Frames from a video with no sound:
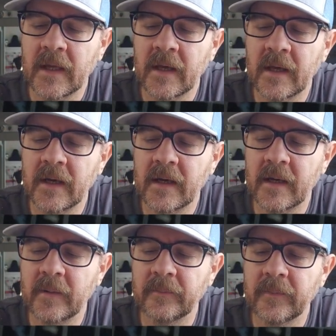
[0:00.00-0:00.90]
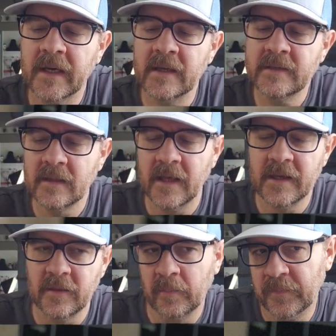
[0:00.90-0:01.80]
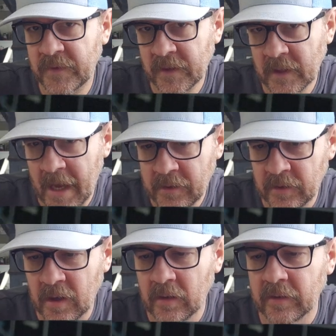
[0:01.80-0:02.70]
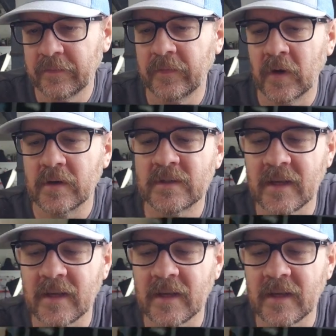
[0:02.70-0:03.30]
I guess they lay the lighter color first,